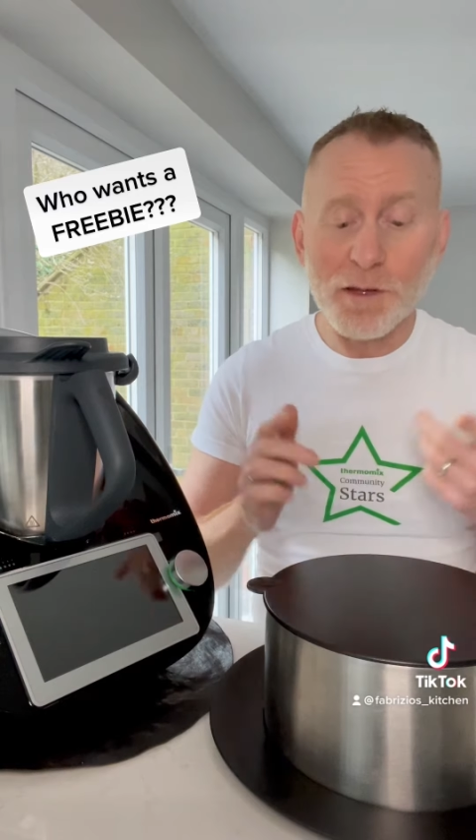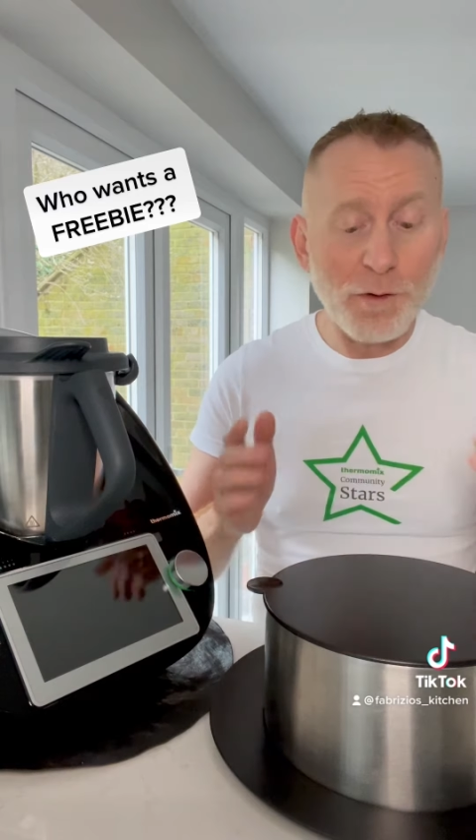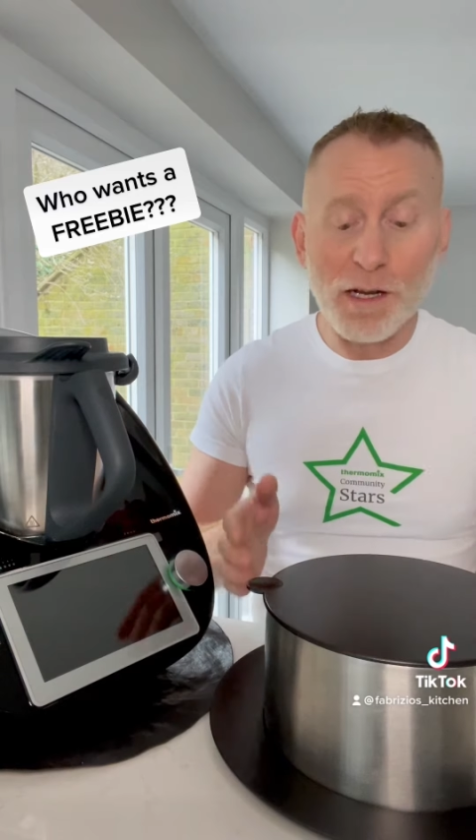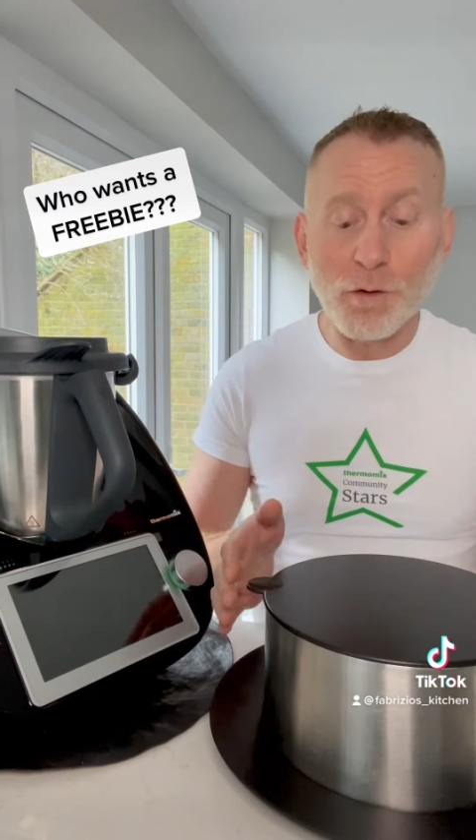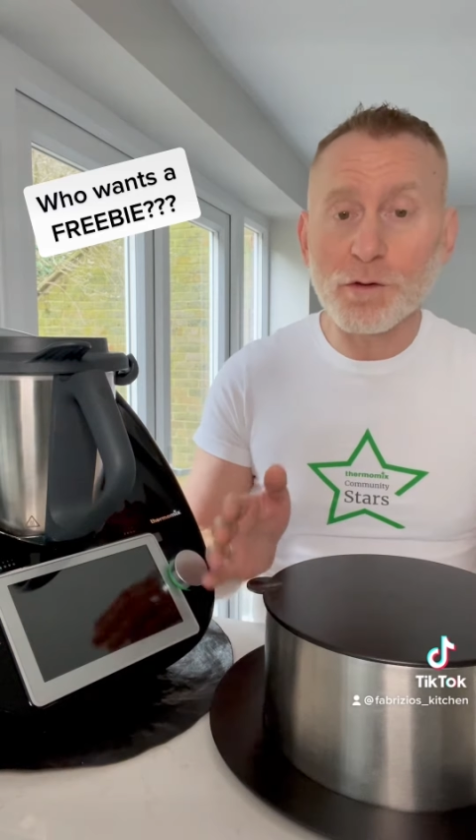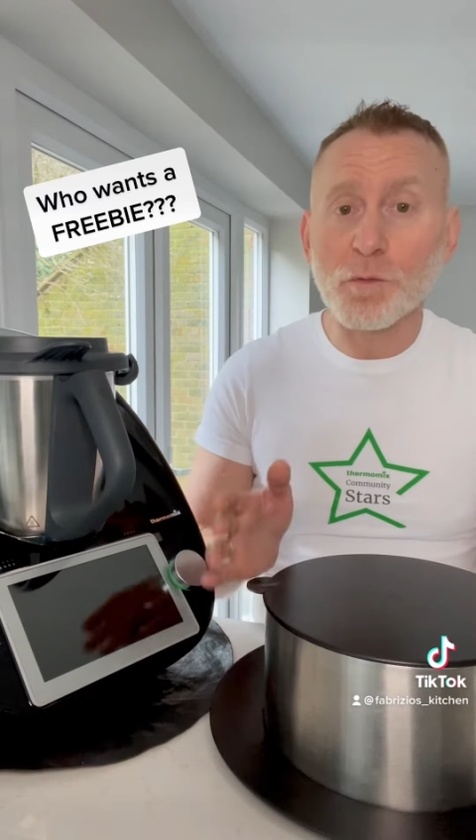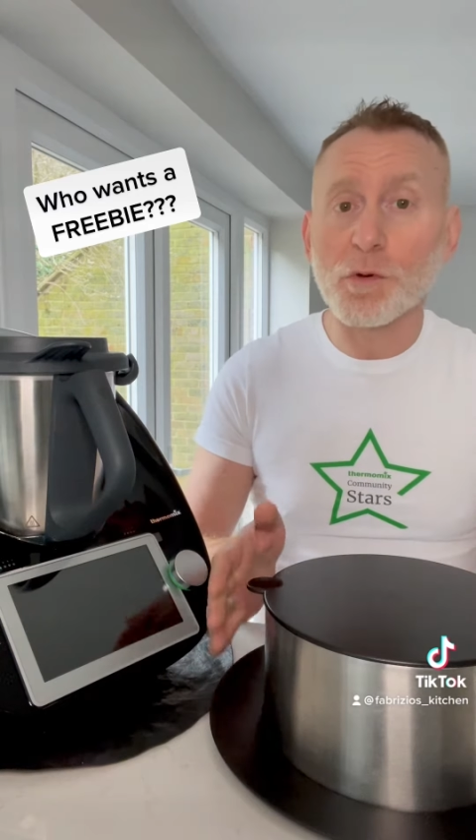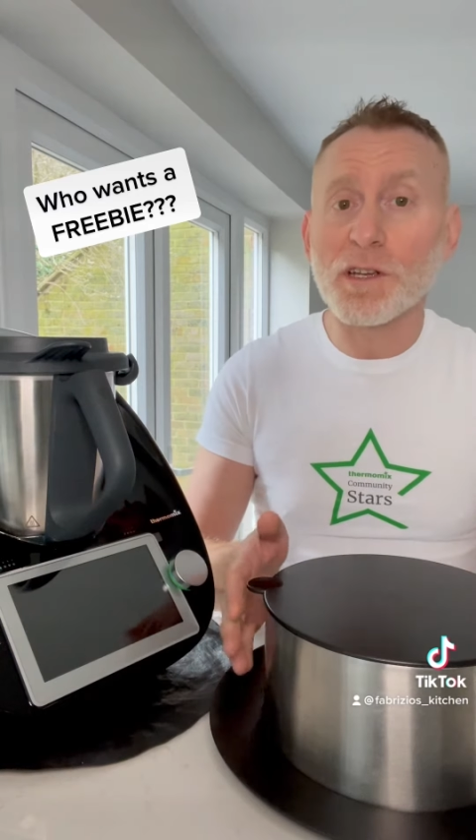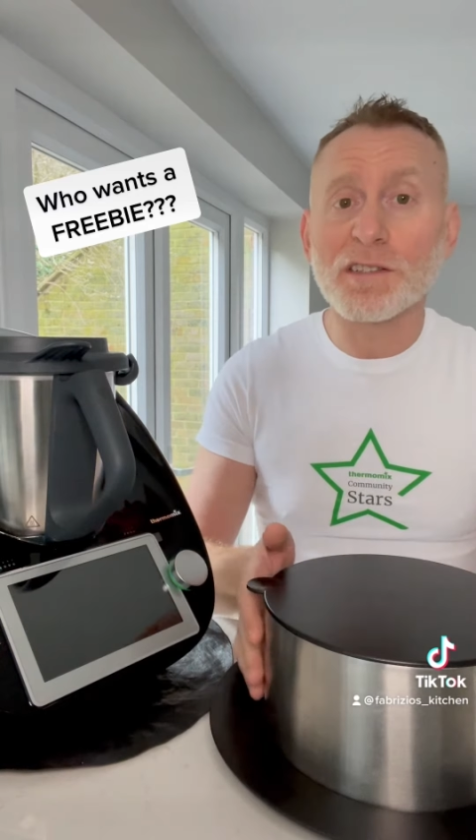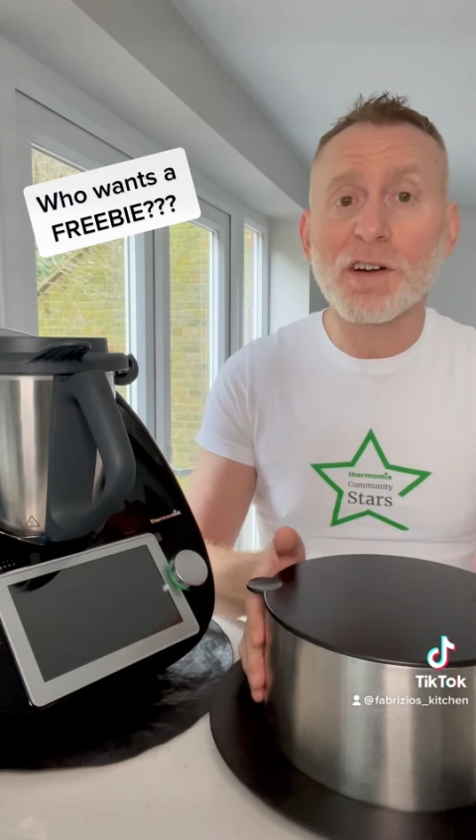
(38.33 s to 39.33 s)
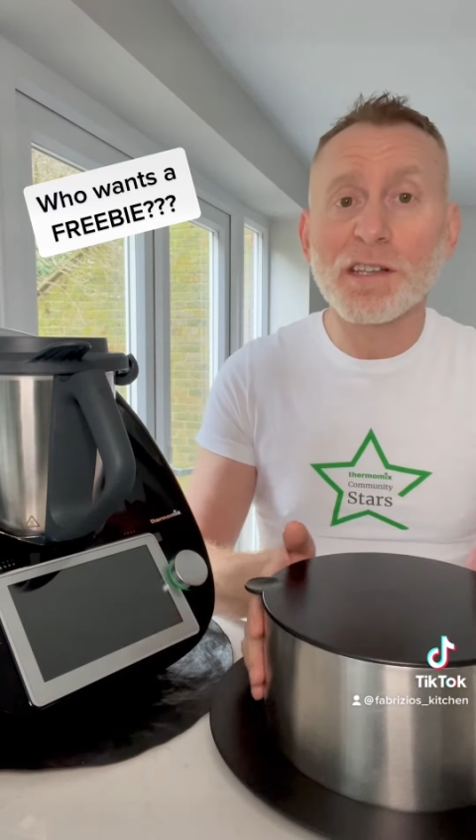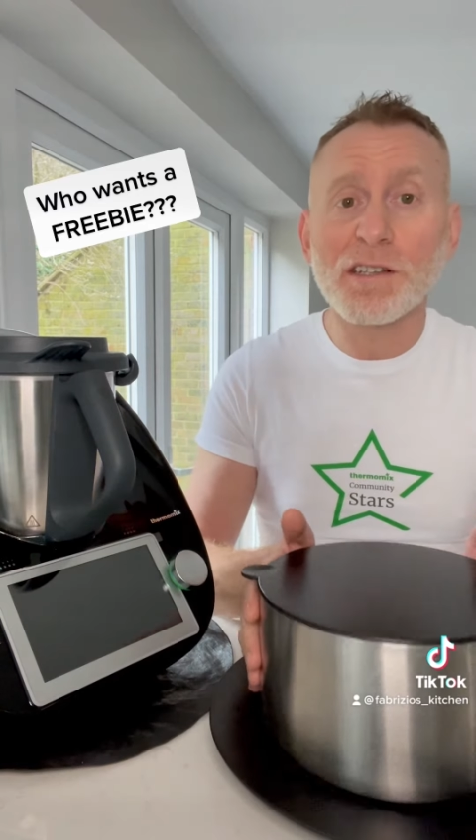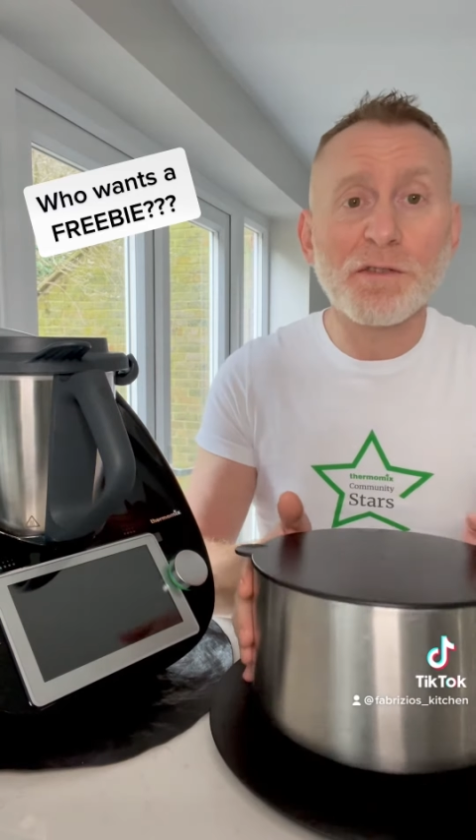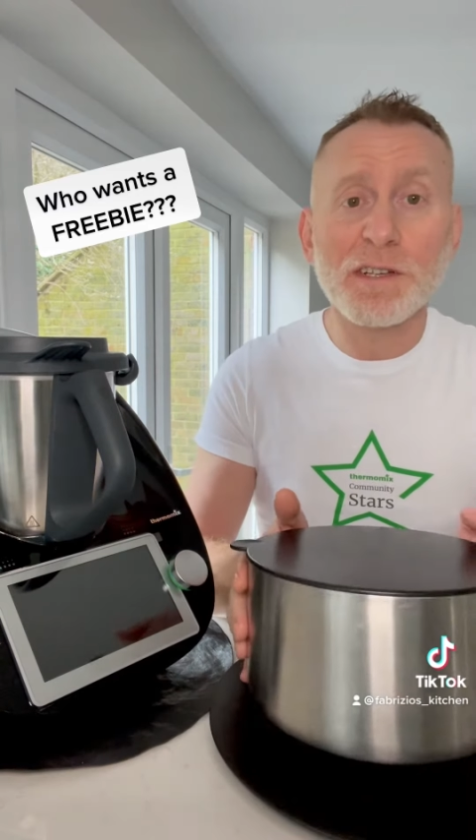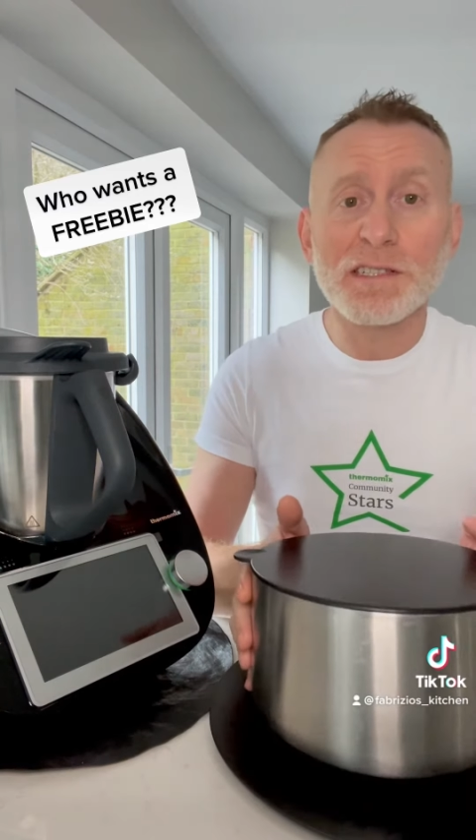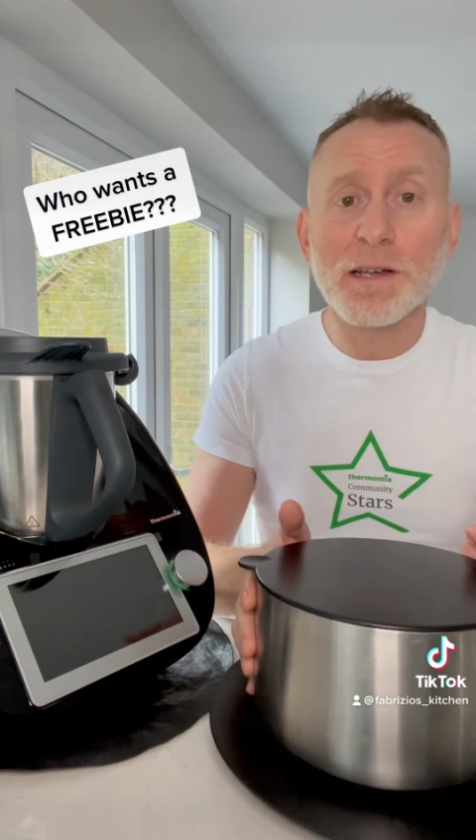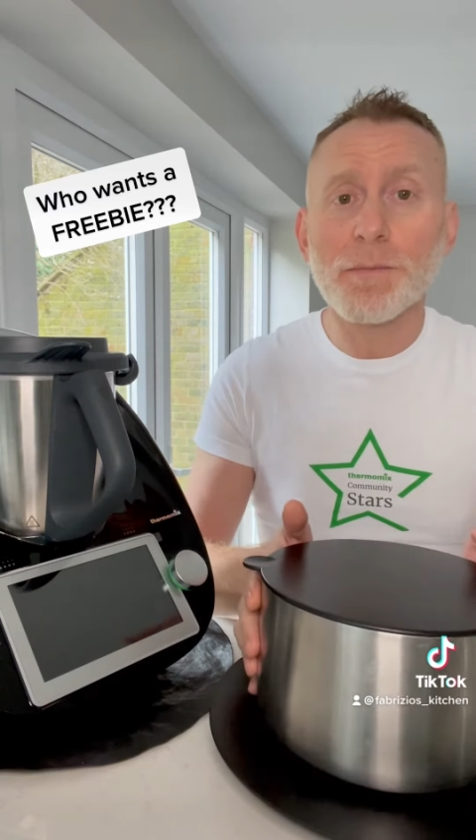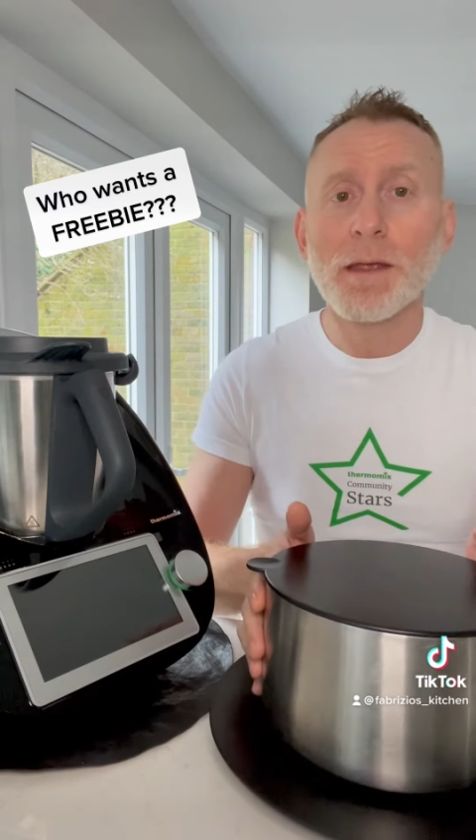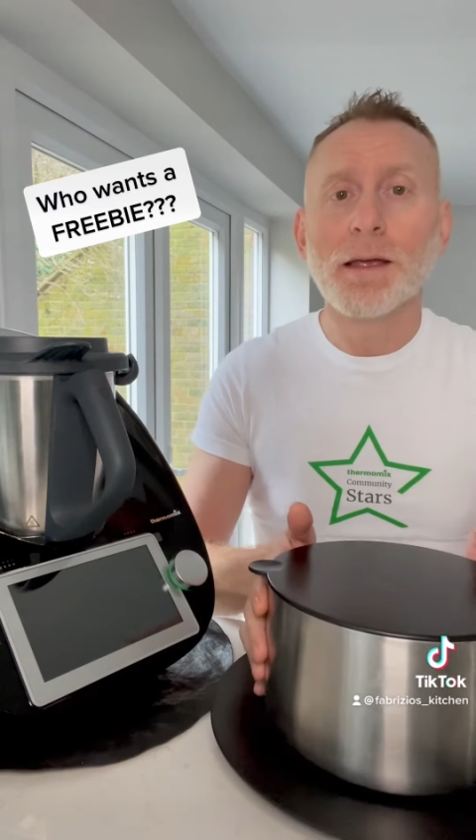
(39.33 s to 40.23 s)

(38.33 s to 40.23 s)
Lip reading: You can also put it straight in the freezer.